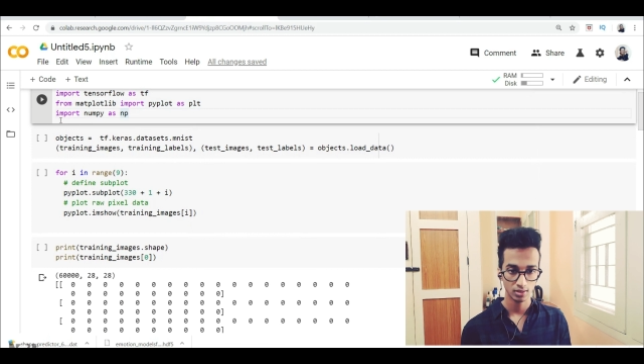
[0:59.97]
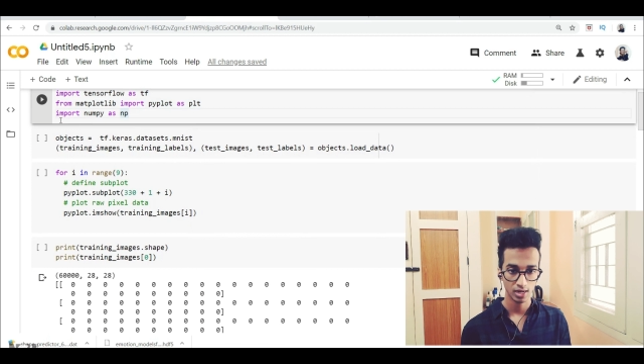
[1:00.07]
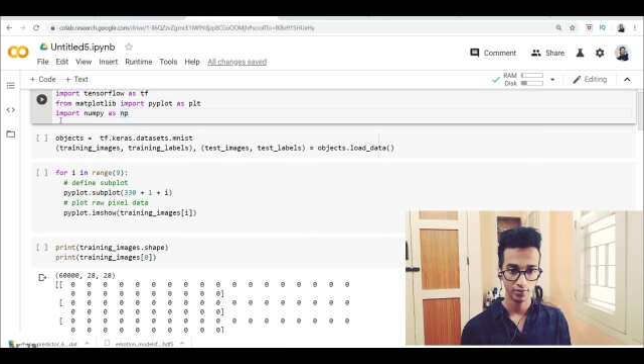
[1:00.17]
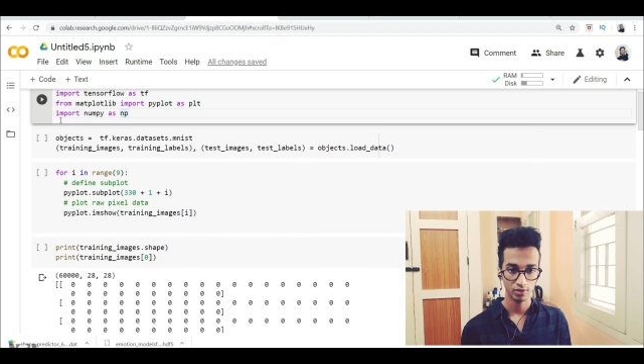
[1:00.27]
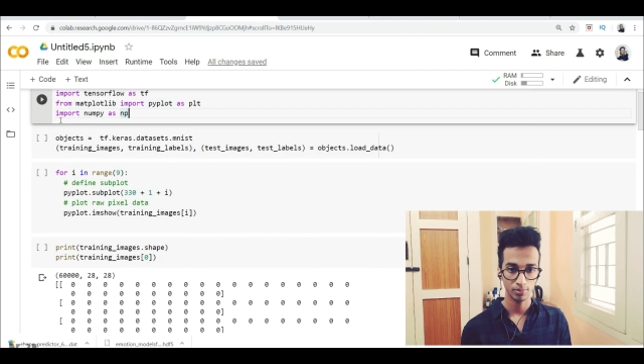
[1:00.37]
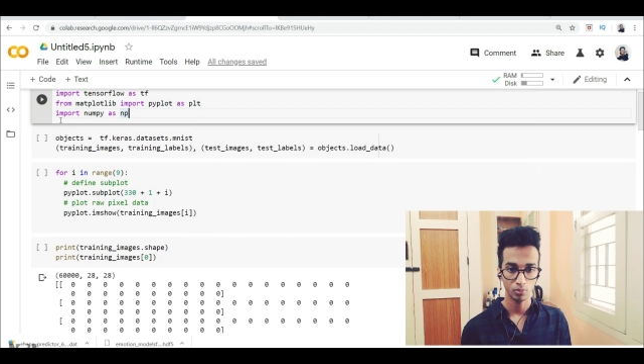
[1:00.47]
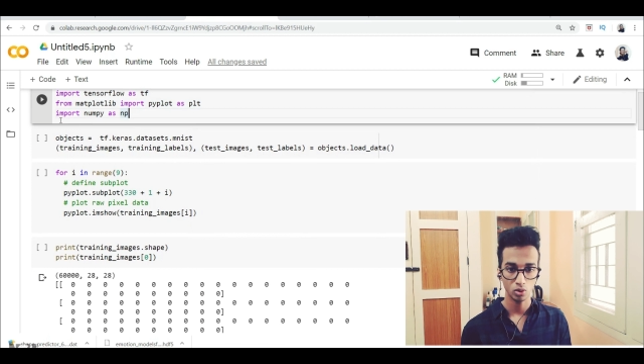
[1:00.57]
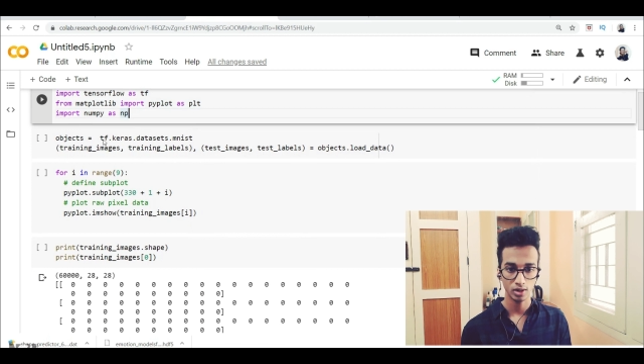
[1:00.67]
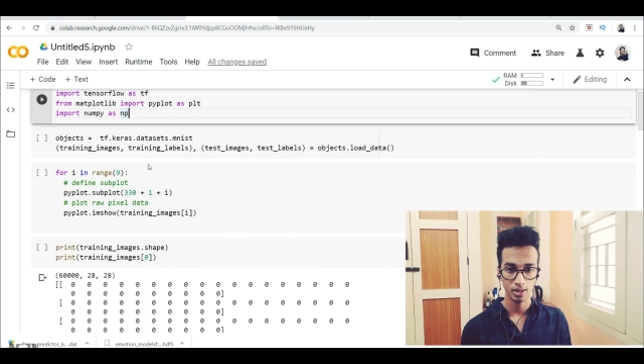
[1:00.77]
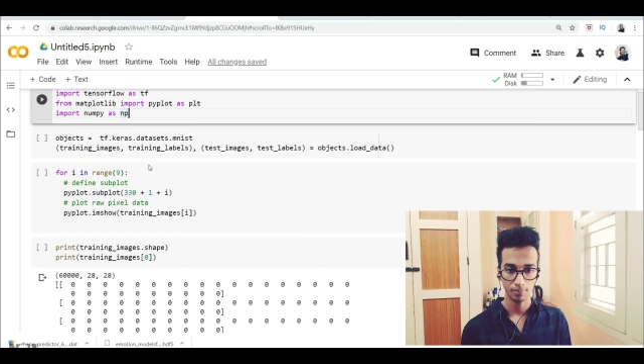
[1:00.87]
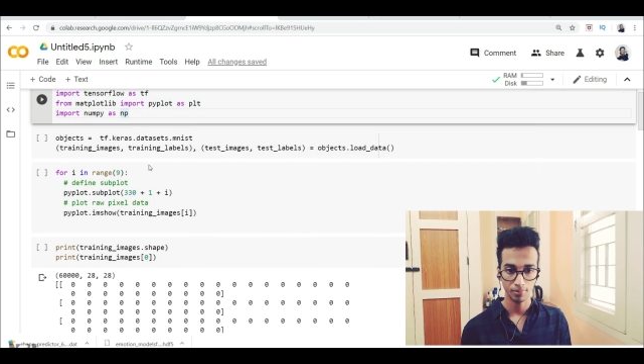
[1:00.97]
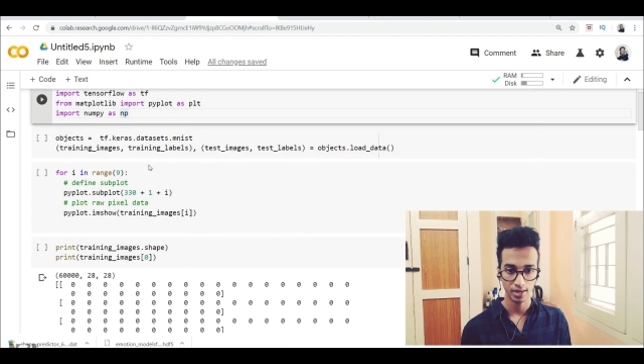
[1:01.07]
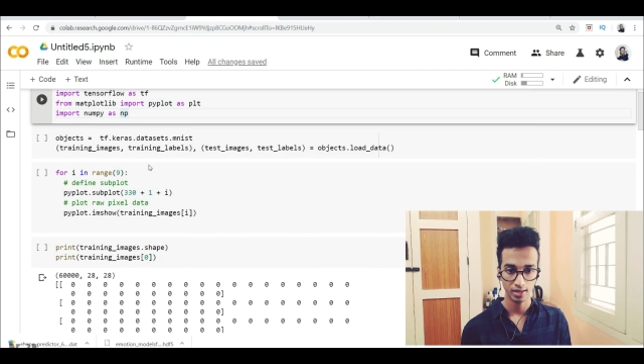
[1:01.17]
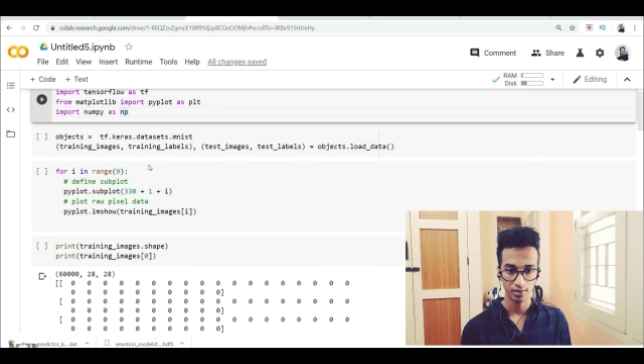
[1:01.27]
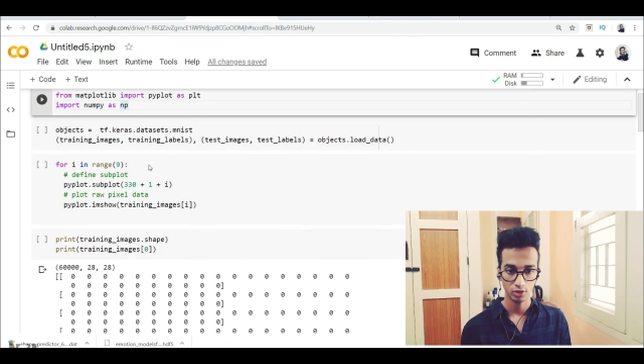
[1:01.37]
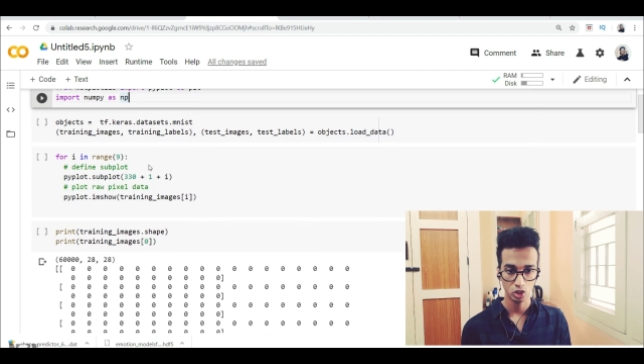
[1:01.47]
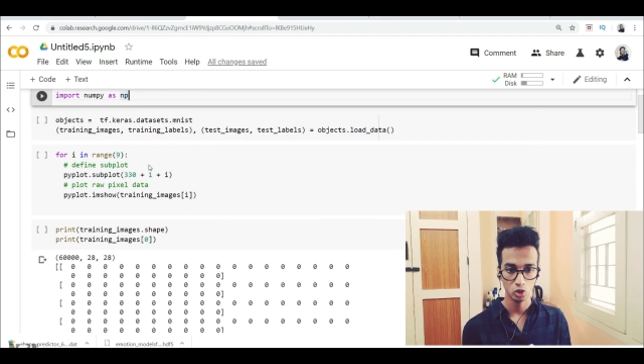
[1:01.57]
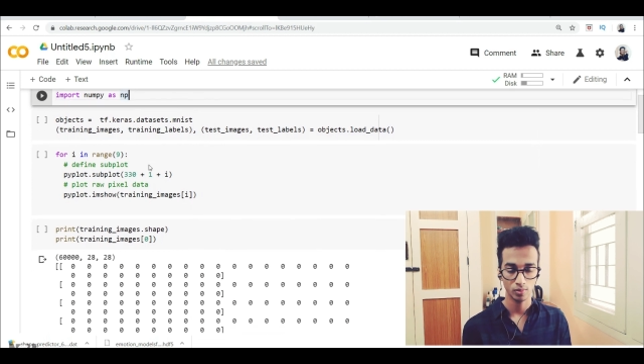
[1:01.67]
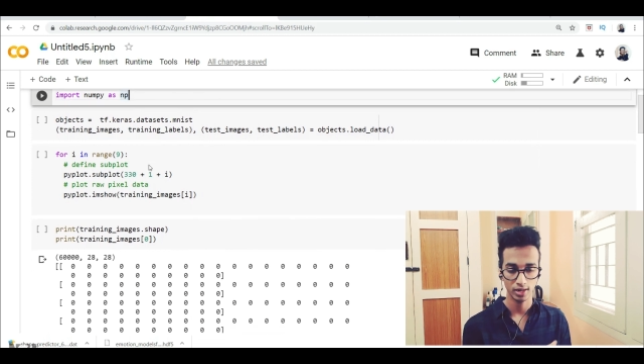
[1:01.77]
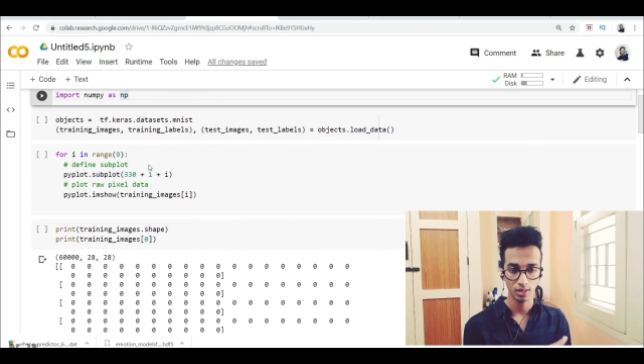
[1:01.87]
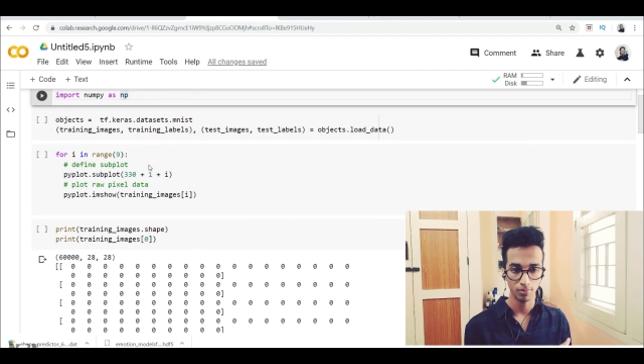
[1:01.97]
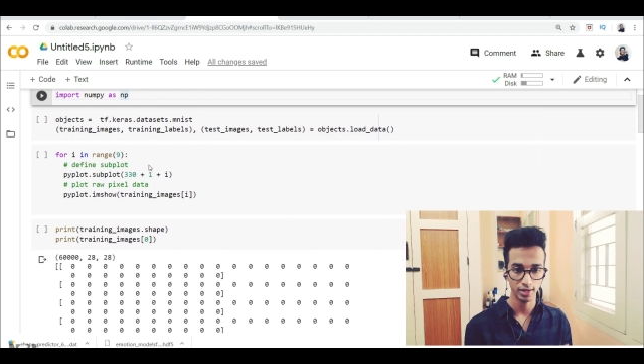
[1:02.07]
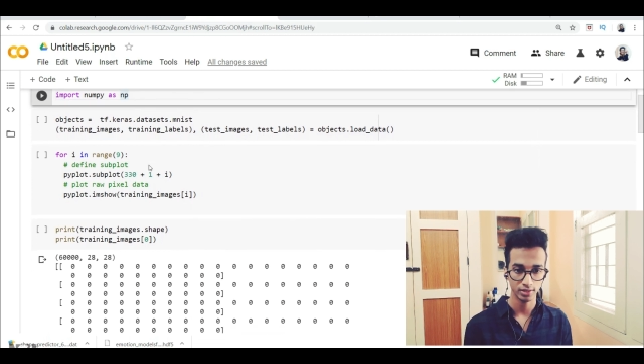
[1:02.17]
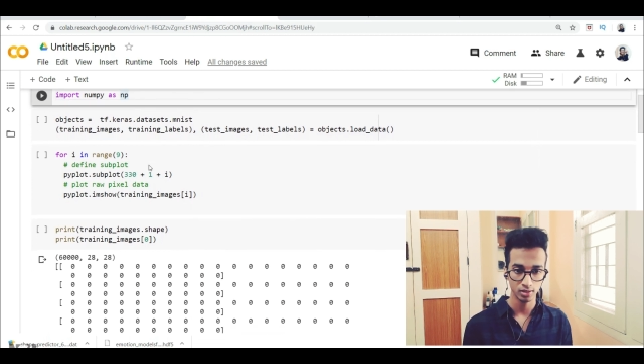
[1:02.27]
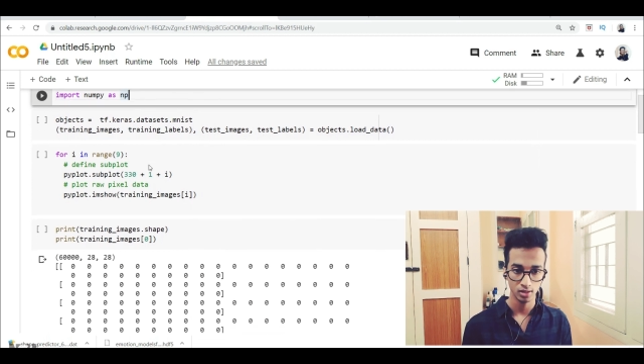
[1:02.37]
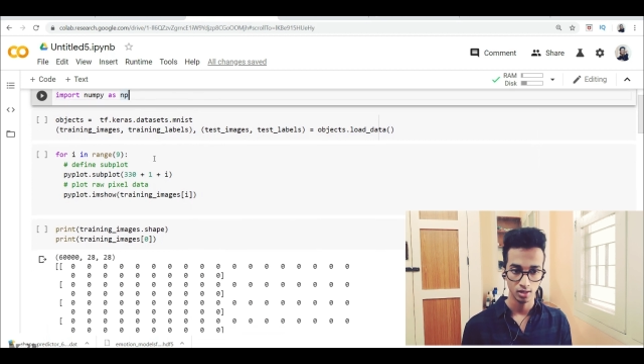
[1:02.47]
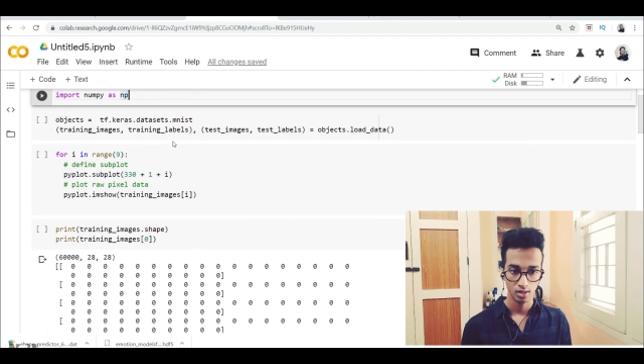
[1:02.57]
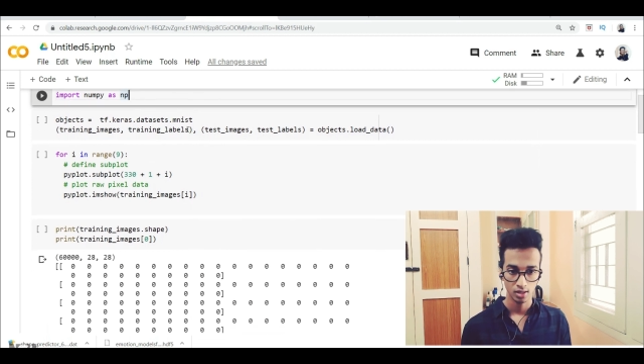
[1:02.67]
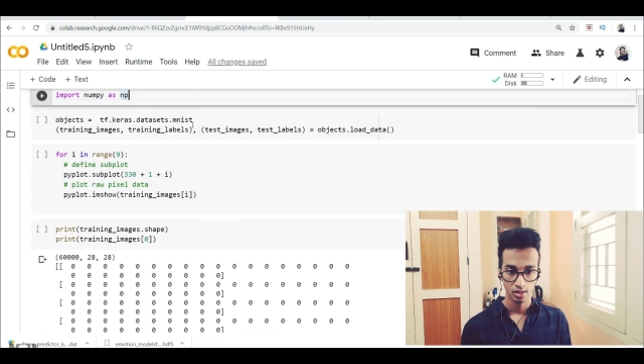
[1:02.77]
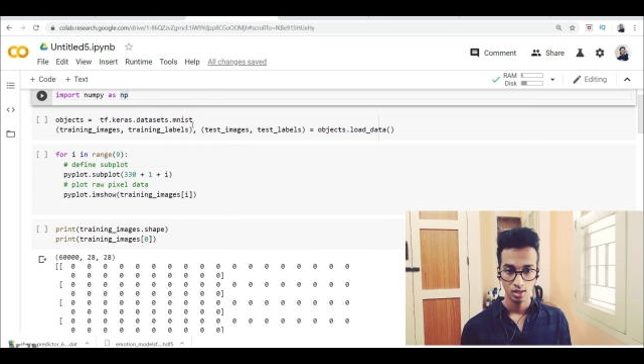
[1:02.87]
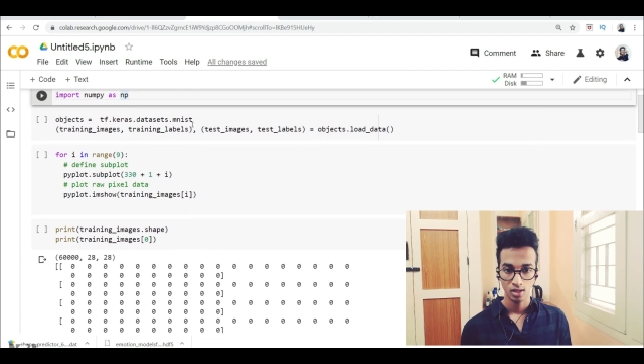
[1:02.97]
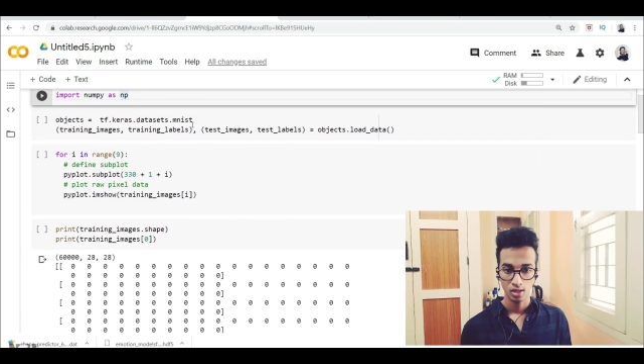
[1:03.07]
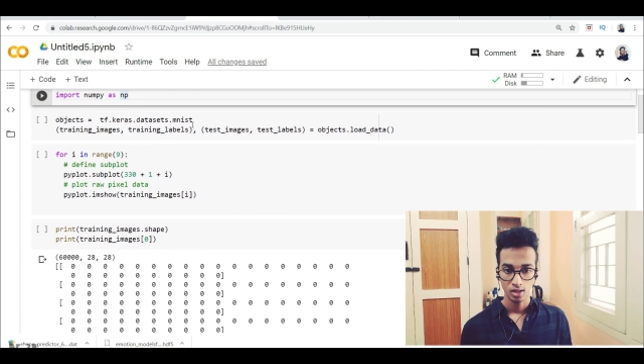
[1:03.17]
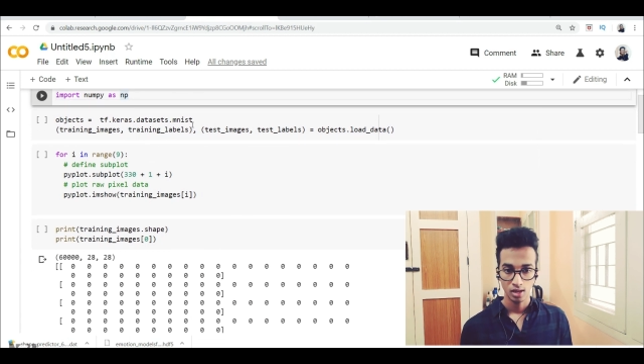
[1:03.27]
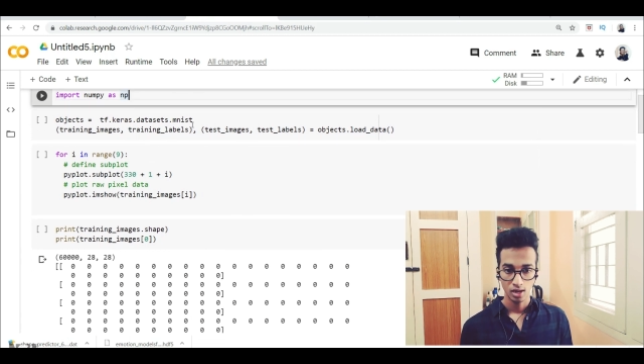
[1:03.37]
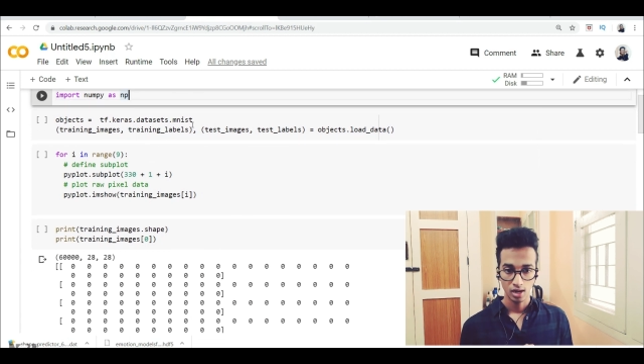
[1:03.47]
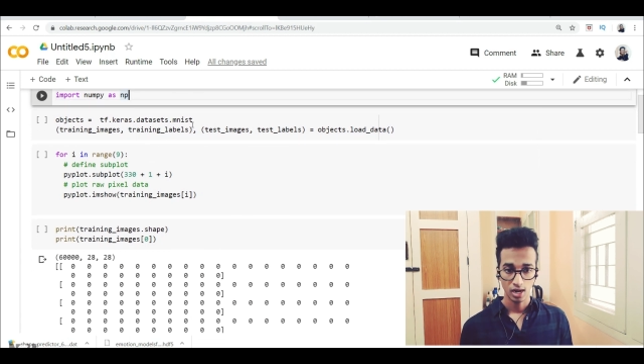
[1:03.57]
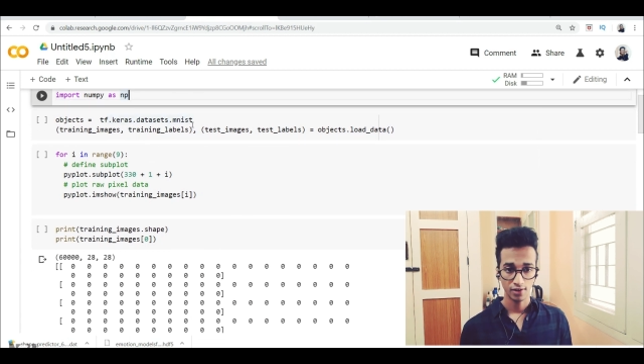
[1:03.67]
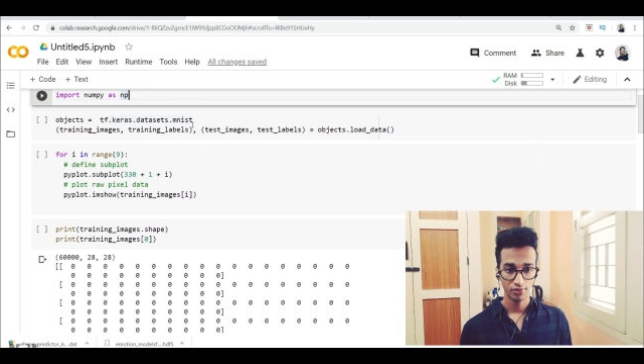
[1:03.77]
And we import numpy, which is numerical Python. After